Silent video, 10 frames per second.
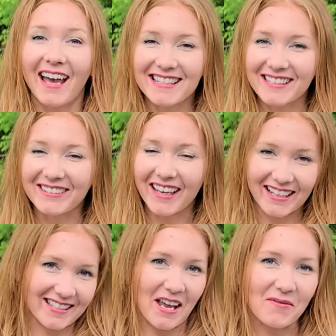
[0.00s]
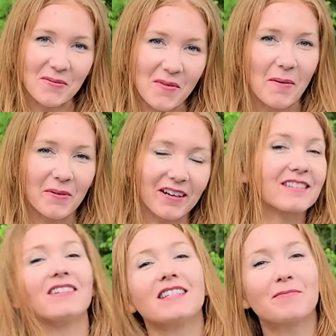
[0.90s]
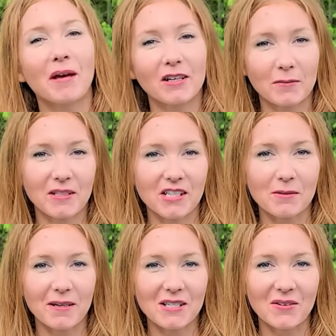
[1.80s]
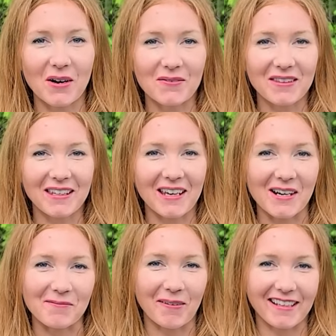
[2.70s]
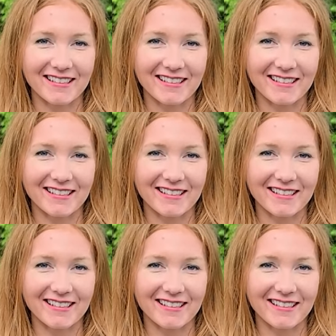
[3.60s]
Until next time, remember, it's always better to be judged by 12 than carried by